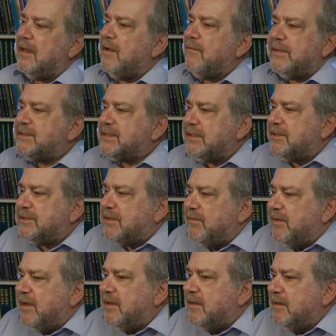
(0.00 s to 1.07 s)
And
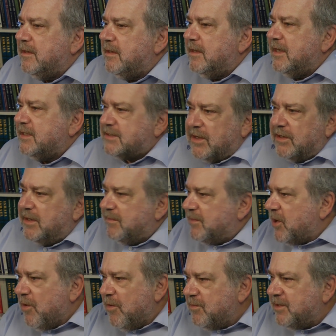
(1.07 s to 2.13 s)
so it's going to
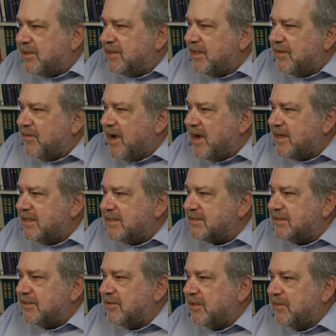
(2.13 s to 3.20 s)
go to the Iraqis
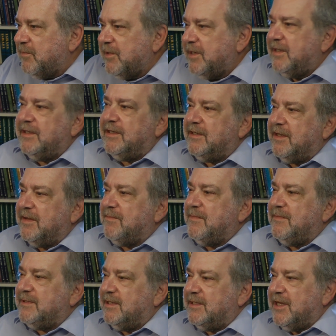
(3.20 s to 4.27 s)
and they're going to put it in
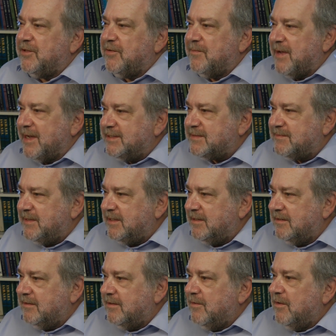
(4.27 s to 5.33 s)
another
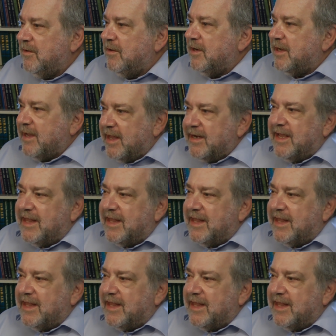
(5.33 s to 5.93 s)
basement? Can